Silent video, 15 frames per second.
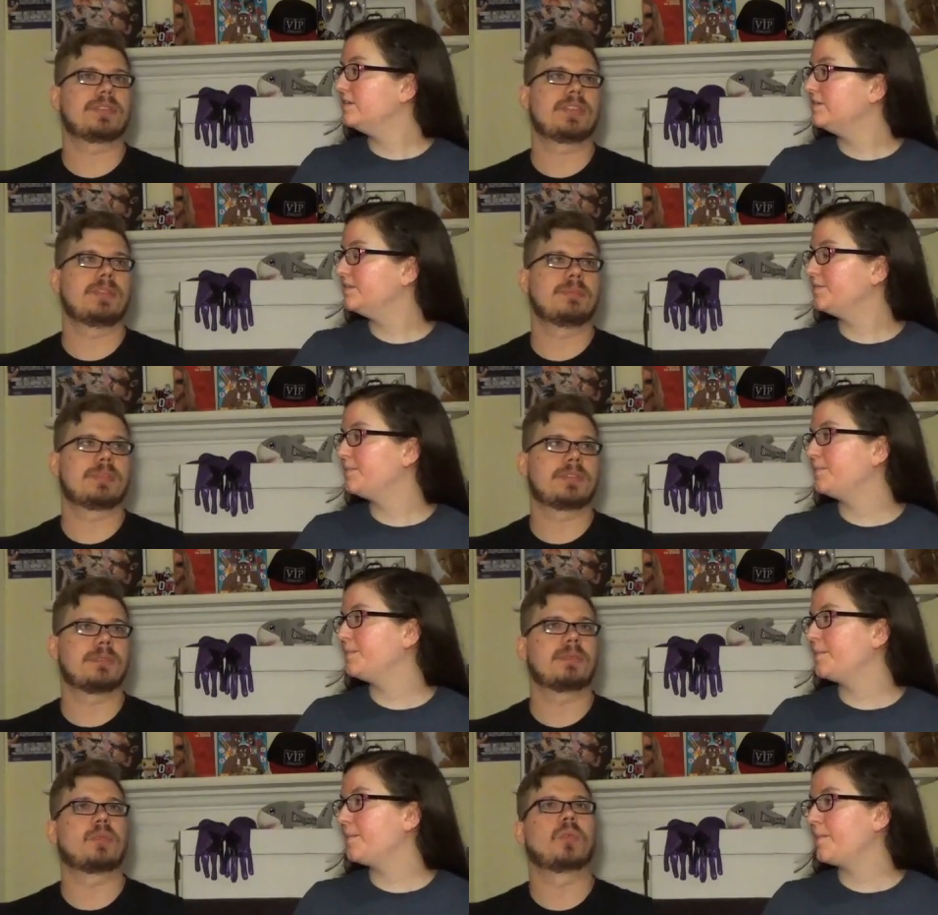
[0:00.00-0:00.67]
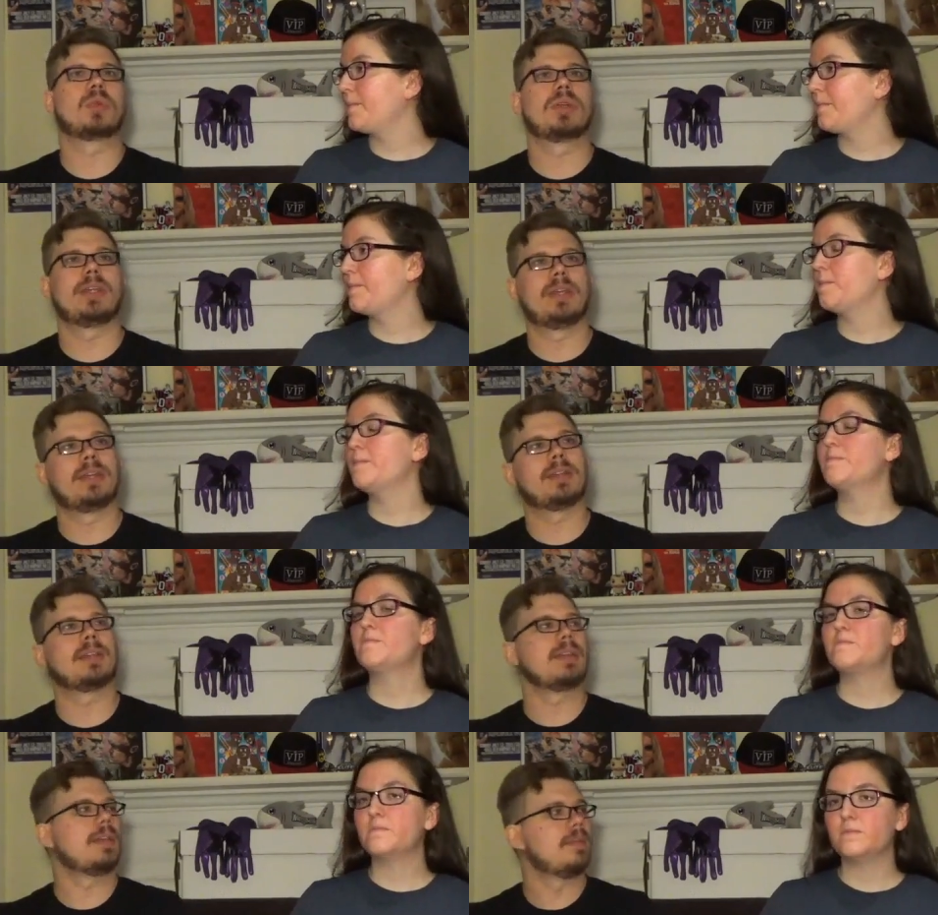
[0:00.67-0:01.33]
Speaker 1: seems to
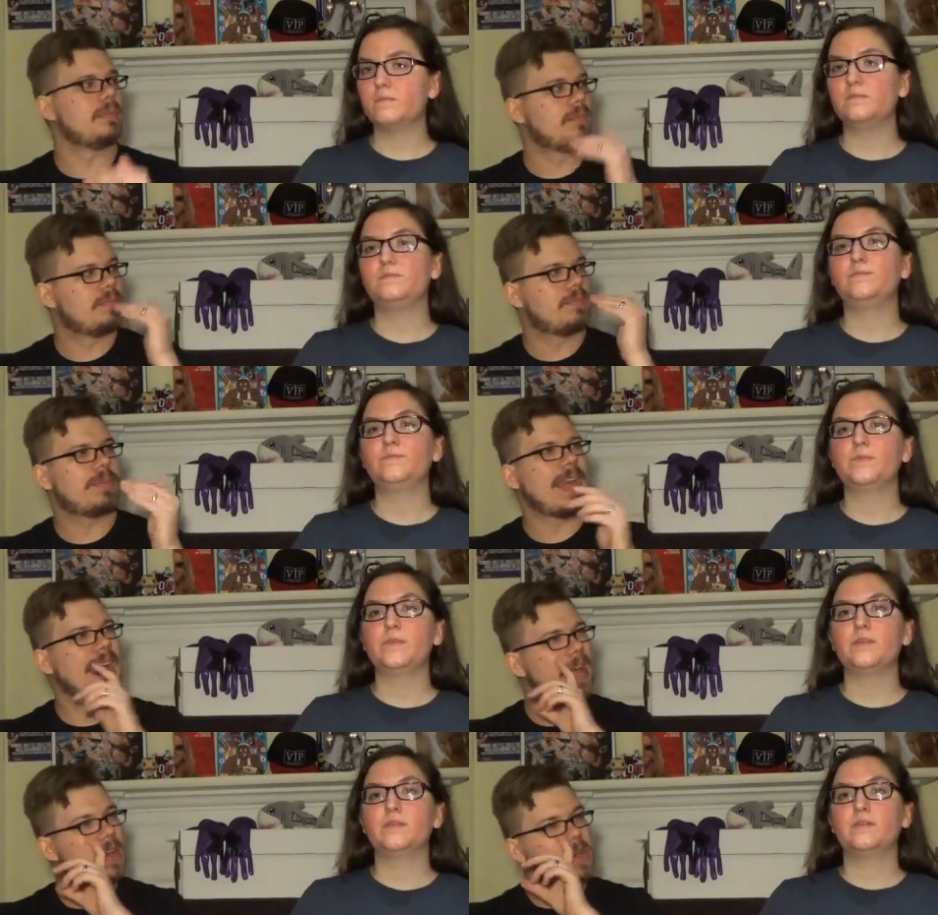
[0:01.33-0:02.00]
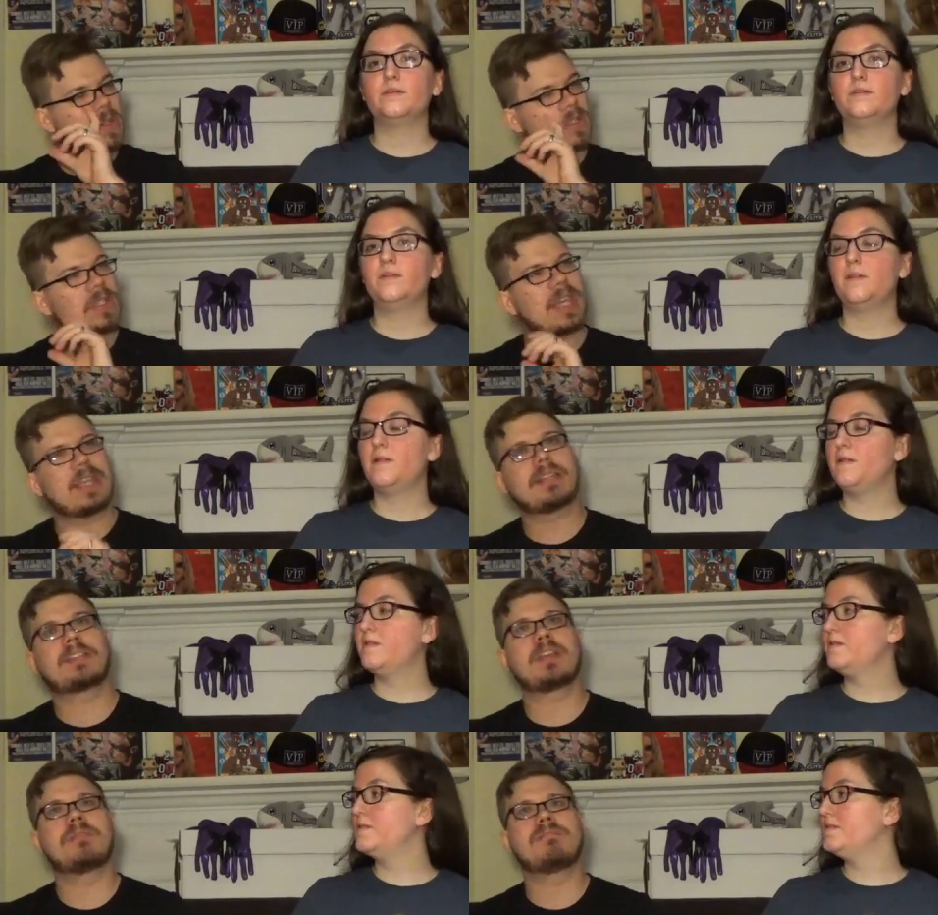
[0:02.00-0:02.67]
really that
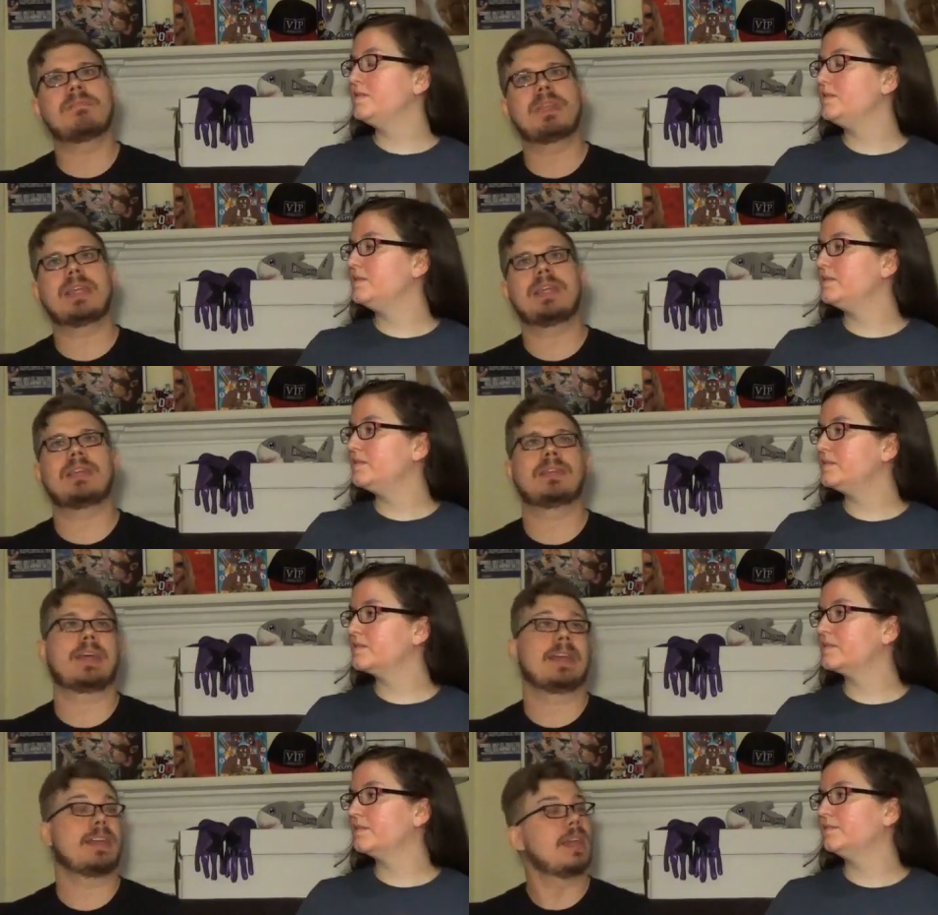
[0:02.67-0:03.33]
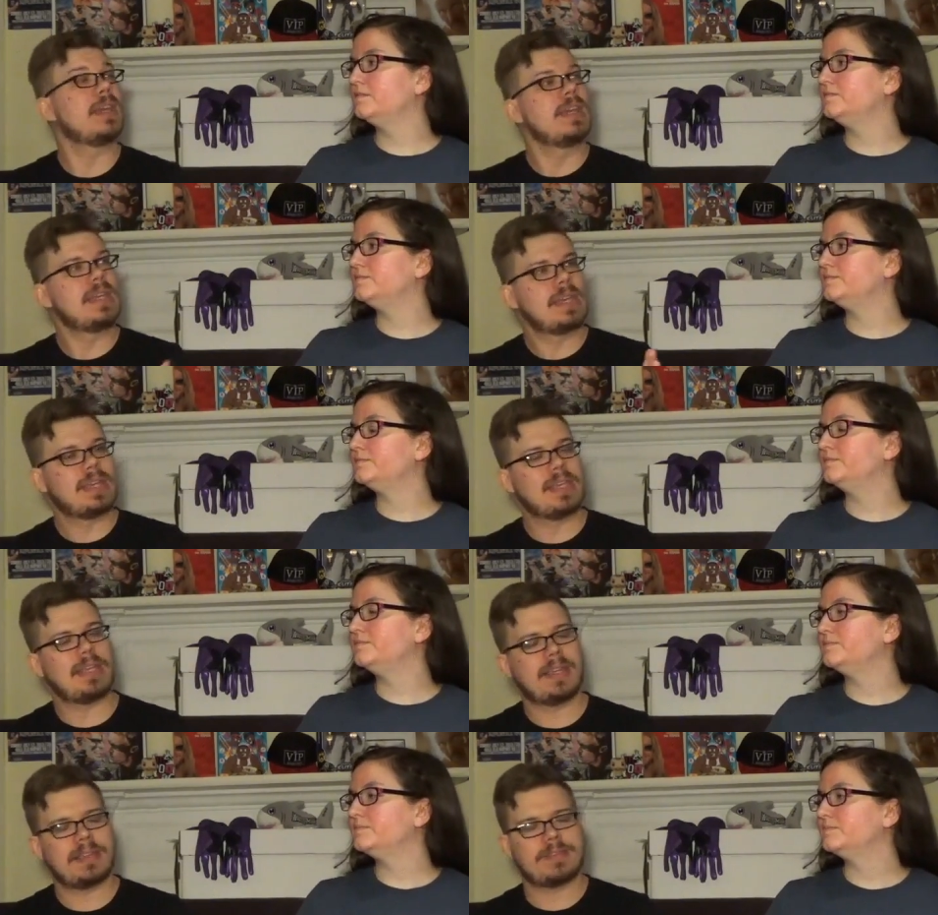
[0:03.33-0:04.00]
it, to me like
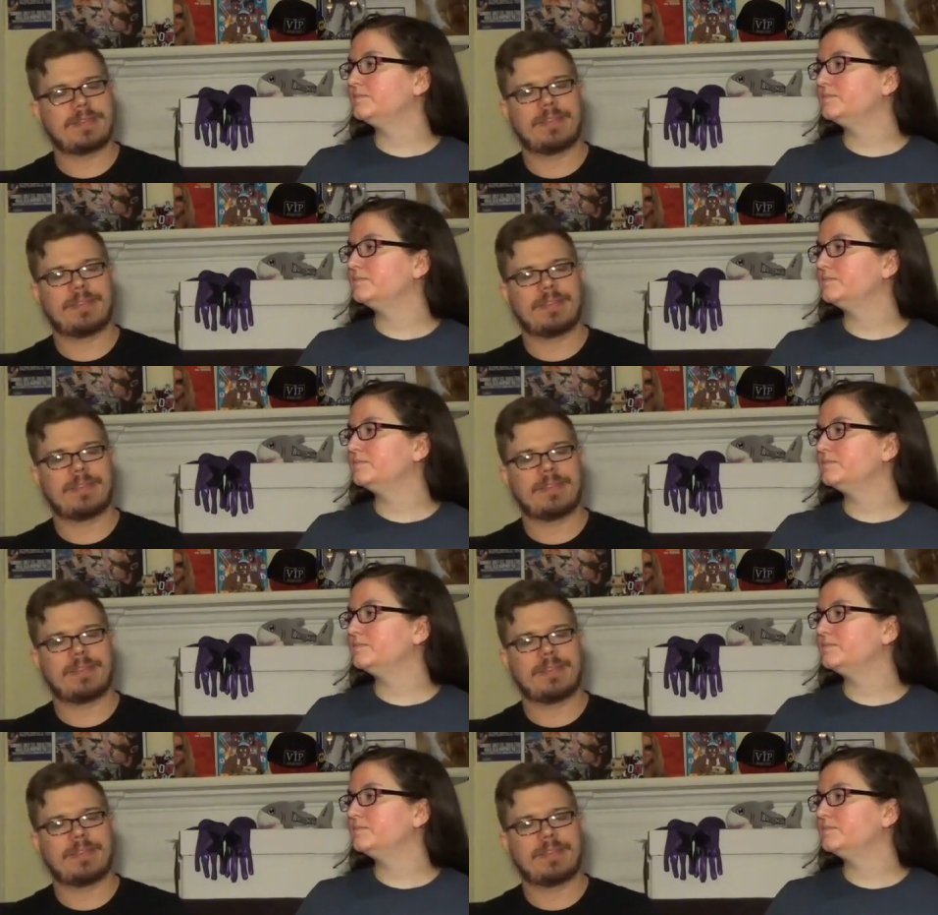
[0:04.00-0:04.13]
he and